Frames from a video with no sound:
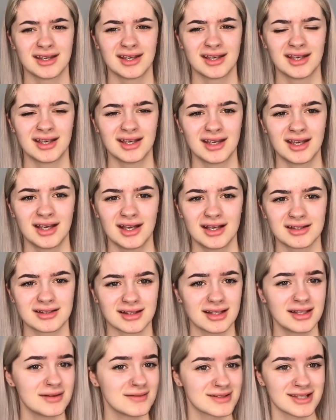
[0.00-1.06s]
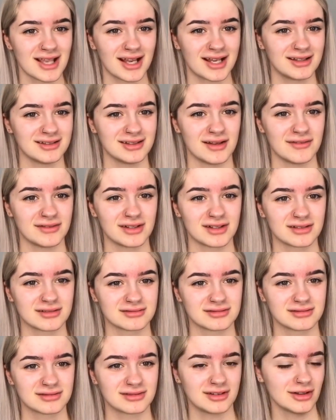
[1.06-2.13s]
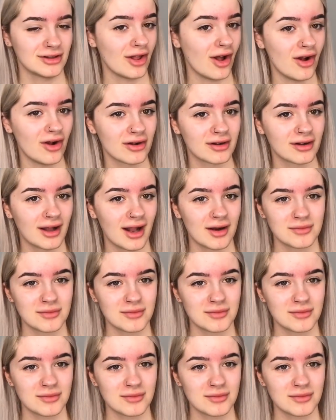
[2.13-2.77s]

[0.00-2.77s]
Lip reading: I think it was like 11 o'clock.